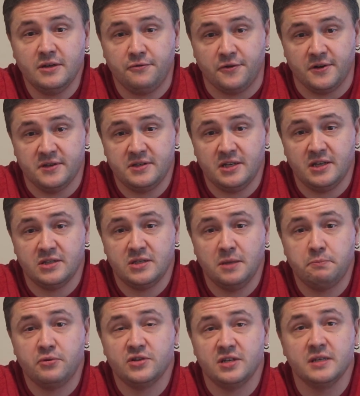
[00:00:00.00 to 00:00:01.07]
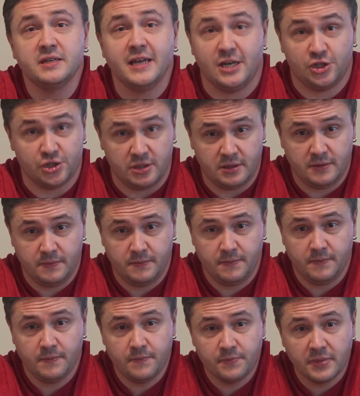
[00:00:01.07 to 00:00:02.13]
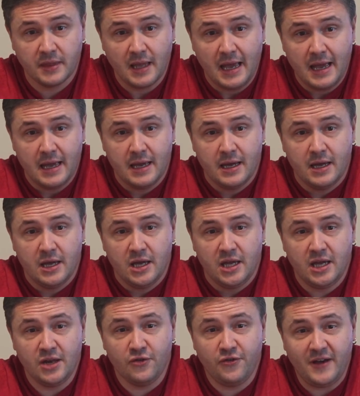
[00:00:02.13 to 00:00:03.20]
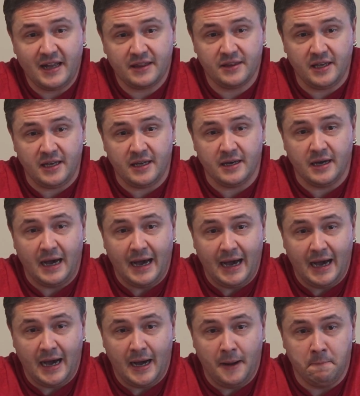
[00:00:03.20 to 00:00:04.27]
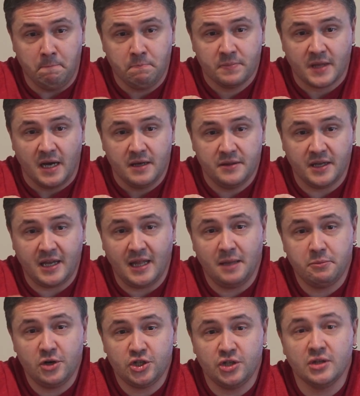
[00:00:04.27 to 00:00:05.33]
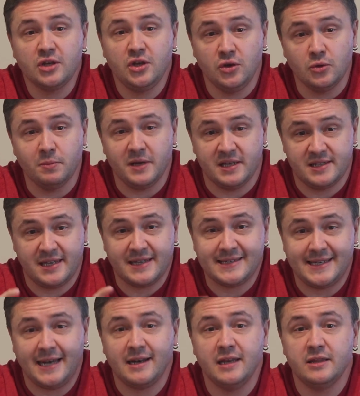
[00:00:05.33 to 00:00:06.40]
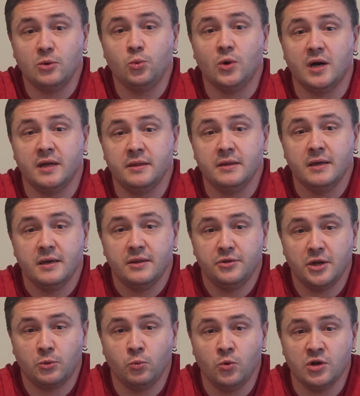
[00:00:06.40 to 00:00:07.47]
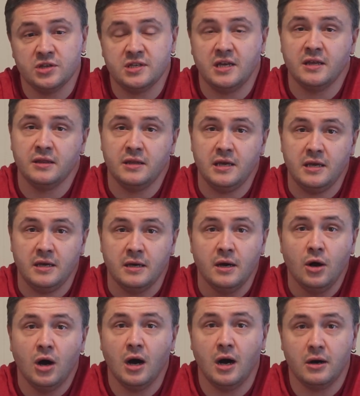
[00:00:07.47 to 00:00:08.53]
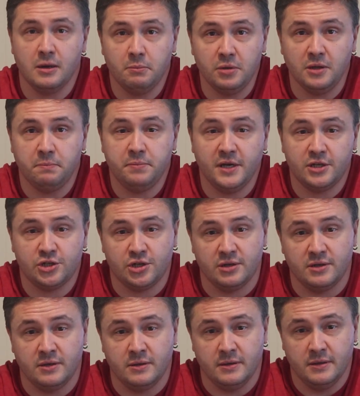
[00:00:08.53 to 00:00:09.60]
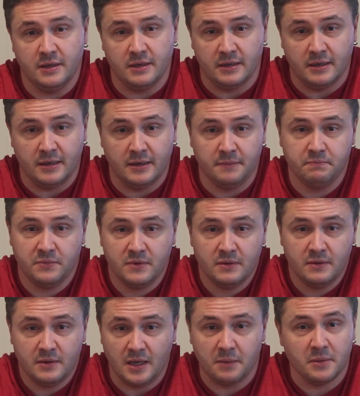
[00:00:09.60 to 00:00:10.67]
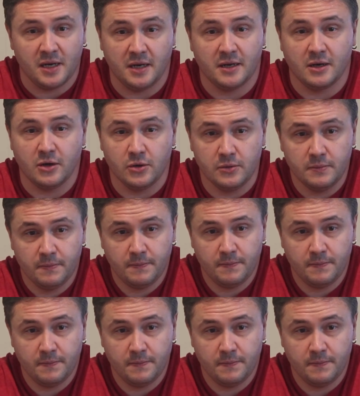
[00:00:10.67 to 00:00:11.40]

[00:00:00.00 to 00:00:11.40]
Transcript: difference is the presentation. In fact, the calibration cube is exactly the one that was in the horrible picture a minute ago.